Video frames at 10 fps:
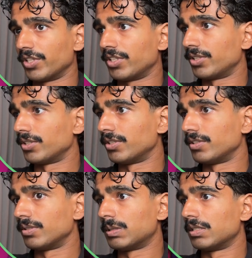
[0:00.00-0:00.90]
here
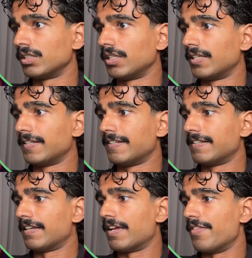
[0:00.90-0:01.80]

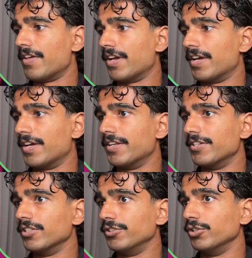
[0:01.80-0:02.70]
and
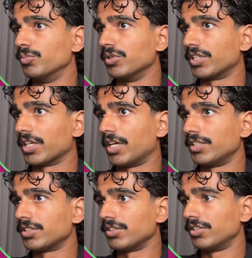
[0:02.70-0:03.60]
then
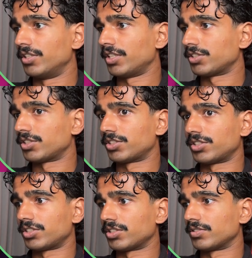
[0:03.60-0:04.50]
duplicate
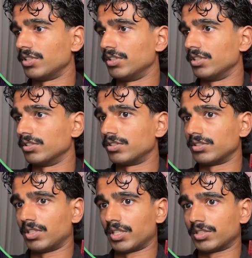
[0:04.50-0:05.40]
this and then
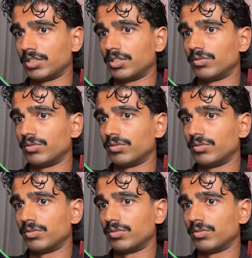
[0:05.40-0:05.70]
select it,